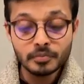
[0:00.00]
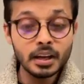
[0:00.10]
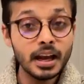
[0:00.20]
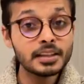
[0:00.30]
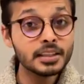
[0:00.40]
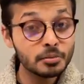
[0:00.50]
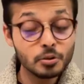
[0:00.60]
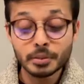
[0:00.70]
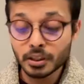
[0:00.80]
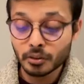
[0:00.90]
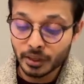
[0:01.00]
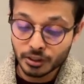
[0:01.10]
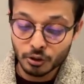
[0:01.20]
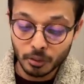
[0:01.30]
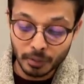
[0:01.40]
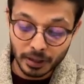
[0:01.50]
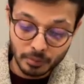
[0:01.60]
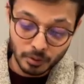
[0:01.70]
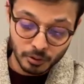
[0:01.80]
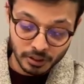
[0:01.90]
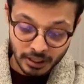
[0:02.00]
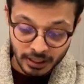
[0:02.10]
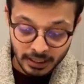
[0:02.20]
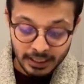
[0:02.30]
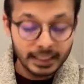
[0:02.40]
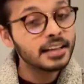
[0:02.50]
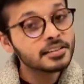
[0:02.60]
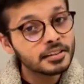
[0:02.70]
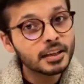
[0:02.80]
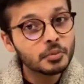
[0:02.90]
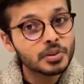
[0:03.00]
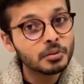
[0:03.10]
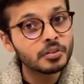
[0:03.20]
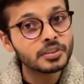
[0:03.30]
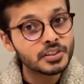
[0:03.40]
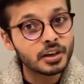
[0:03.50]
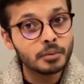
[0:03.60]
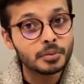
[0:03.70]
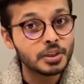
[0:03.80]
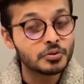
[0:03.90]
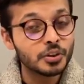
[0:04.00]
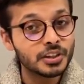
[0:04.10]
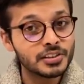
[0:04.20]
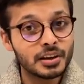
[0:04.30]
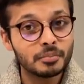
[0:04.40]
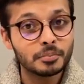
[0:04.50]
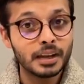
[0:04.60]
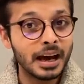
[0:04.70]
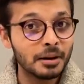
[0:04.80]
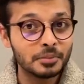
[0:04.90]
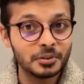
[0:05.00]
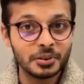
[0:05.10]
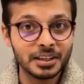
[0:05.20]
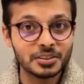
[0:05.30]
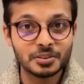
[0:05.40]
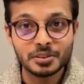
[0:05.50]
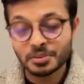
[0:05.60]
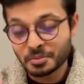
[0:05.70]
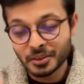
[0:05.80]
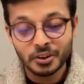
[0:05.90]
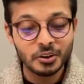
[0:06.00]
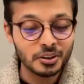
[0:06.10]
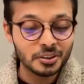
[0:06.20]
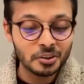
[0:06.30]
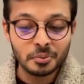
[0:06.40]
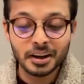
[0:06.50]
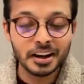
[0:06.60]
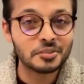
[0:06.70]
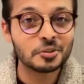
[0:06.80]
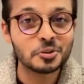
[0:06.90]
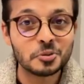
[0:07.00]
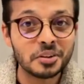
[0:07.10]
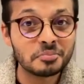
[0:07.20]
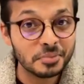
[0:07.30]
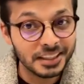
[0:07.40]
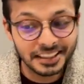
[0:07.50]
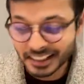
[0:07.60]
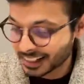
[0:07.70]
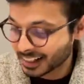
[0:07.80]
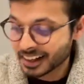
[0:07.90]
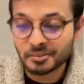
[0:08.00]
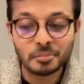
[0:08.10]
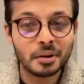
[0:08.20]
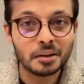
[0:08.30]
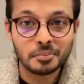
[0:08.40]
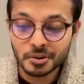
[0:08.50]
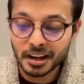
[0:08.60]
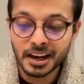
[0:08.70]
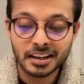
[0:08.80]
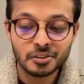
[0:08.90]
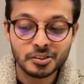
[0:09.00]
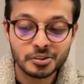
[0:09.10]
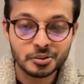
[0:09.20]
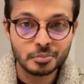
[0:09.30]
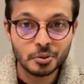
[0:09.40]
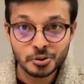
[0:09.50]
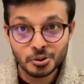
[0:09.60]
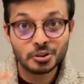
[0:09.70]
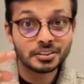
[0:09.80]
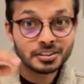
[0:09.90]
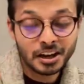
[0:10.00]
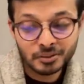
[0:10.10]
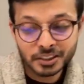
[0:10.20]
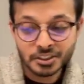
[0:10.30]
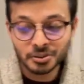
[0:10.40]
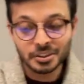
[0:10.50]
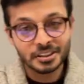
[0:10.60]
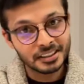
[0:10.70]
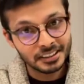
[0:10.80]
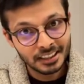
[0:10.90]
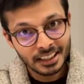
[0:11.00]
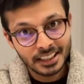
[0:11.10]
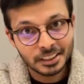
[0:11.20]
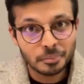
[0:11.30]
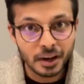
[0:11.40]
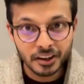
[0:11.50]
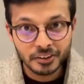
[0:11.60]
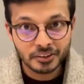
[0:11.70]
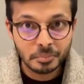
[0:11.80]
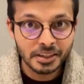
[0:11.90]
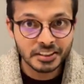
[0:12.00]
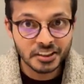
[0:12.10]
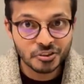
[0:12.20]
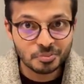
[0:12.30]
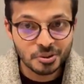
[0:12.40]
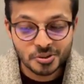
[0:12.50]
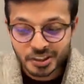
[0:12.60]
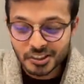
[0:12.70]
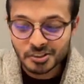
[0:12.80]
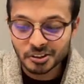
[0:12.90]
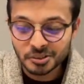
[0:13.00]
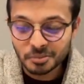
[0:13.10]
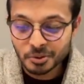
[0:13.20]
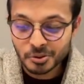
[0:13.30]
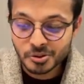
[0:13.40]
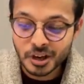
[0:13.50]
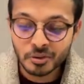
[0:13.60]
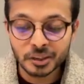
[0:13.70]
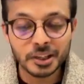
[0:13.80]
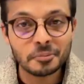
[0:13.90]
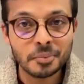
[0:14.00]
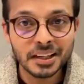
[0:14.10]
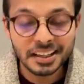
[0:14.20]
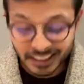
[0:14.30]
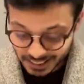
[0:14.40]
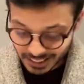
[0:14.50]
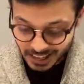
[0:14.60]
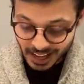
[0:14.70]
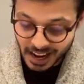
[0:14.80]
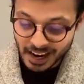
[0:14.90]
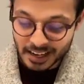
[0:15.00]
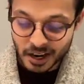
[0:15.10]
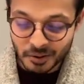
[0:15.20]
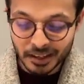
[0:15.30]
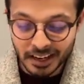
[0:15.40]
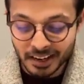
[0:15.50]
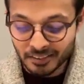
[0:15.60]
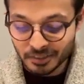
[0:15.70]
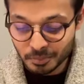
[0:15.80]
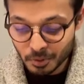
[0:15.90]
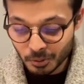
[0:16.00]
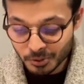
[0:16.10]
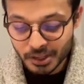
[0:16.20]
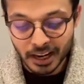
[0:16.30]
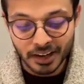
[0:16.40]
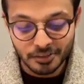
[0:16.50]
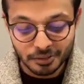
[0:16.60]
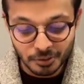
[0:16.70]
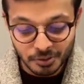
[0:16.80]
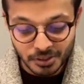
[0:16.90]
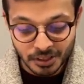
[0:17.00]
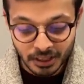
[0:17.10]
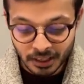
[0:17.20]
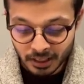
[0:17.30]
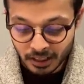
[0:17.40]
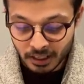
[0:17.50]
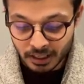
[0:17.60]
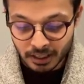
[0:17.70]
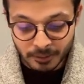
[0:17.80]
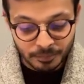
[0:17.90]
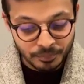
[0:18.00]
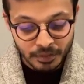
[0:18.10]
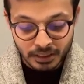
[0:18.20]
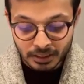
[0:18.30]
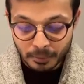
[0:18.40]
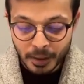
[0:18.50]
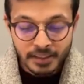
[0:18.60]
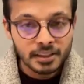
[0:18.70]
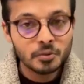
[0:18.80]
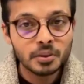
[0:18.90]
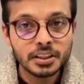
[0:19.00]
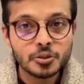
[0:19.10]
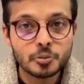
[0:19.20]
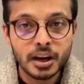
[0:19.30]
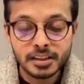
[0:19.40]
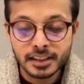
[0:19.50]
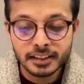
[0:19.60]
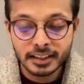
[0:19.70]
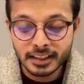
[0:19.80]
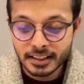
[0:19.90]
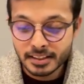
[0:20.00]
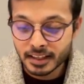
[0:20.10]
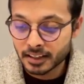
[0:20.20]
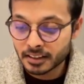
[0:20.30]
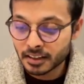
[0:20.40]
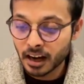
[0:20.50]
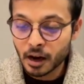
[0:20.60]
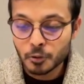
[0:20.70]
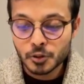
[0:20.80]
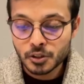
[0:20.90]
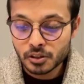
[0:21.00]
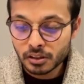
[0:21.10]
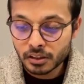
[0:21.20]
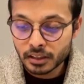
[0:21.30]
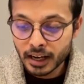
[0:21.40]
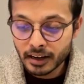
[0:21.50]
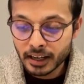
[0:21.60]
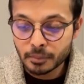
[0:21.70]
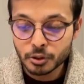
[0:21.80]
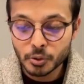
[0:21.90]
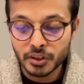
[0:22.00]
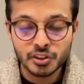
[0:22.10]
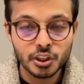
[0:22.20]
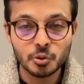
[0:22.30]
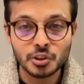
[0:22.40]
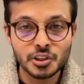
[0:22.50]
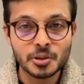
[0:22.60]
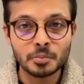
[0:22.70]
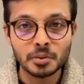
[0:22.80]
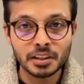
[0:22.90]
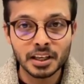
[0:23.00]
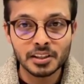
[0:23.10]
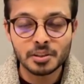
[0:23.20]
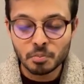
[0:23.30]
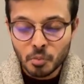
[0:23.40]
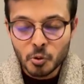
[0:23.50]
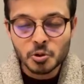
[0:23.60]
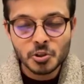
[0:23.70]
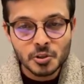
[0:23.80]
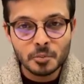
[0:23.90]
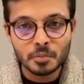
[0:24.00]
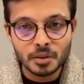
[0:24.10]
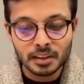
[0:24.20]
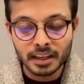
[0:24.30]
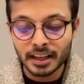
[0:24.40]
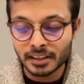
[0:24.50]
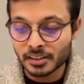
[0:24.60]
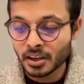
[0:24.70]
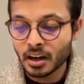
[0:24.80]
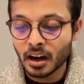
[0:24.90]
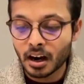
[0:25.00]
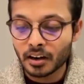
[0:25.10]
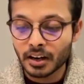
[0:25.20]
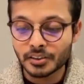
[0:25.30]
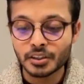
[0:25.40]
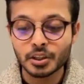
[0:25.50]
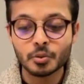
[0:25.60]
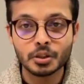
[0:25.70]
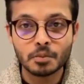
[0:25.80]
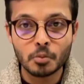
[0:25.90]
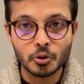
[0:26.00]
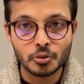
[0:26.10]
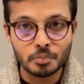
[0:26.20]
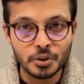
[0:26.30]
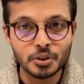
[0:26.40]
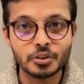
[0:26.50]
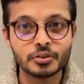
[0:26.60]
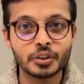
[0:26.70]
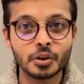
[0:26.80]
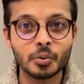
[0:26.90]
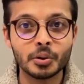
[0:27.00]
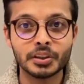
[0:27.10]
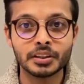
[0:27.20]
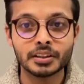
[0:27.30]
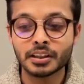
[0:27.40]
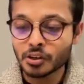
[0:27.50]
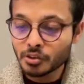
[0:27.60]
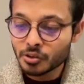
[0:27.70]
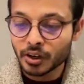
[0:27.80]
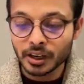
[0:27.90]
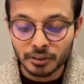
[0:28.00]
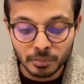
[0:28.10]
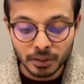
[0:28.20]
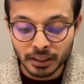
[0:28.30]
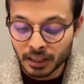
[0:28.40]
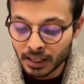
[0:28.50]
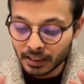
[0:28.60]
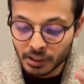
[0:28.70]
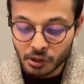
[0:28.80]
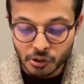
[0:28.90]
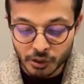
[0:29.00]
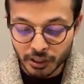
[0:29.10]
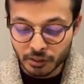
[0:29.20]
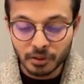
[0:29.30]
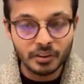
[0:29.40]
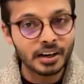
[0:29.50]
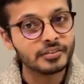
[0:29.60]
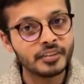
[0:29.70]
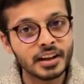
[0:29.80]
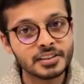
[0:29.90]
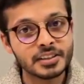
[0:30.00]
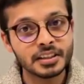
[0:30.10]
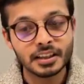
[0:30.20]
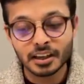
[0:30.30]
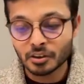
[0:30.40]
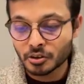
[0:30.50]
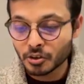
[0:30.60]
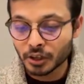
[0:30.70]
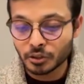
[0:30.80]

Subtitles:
And seems to be a great job by Bose. That's the thing with some of these companies. For example, Apple, right? So it's being recorded on my iPhone 12 mini, and I have a MacBook and also the Bose. So the sound that you hear in the background, meditation music, it's on the Bose SoundLink Mini, and now I have the Bose headphones. The best thing with these brands, I think, is that how they are able to execute the simple things. The most simple things are executed most beautifully over here. They're not trying to be very fancy. They are not trying to